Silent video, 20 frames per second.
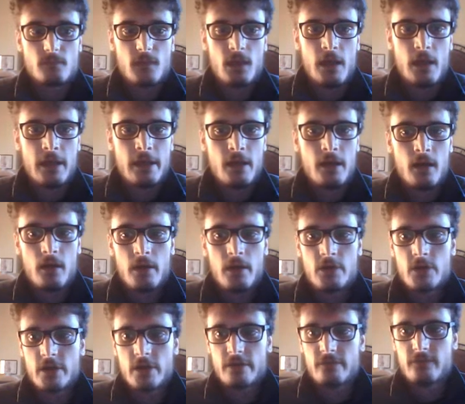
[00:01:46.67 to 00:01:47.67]
Here
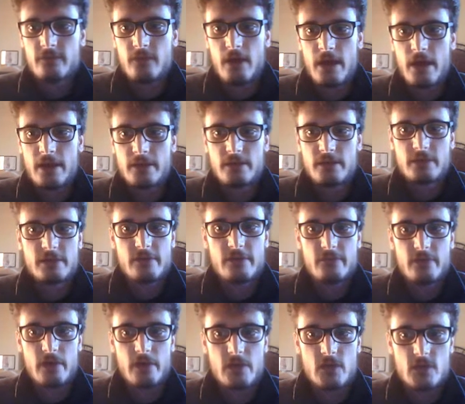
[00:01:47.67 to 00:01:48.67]
you can find
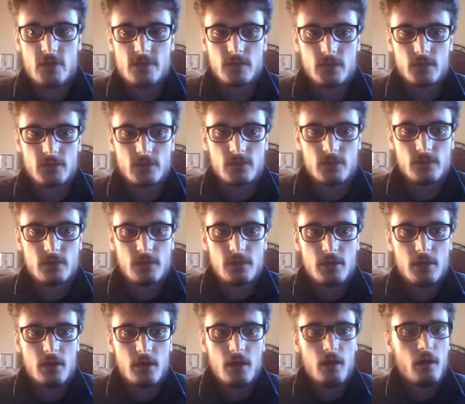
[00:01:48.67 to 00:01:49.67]
different useful tools.
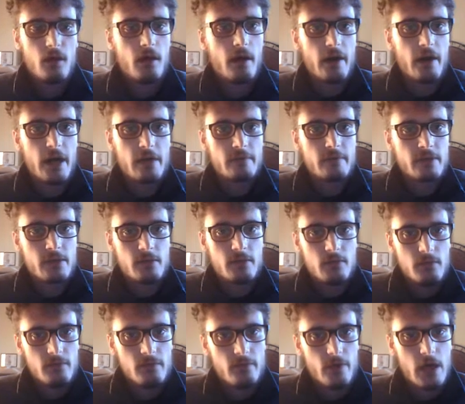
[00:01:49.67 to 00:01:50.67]
However,
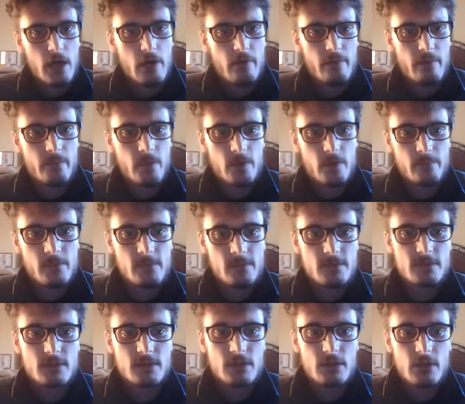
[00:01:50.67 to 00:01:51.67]
for our
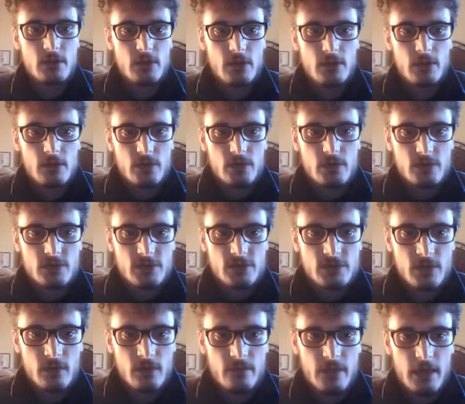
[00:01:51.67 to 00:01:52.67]
purpose,
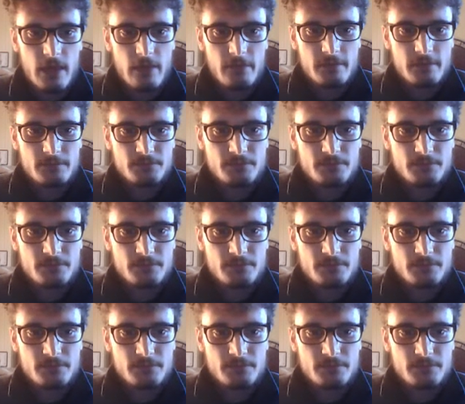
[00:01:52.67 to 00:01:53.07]
scroll down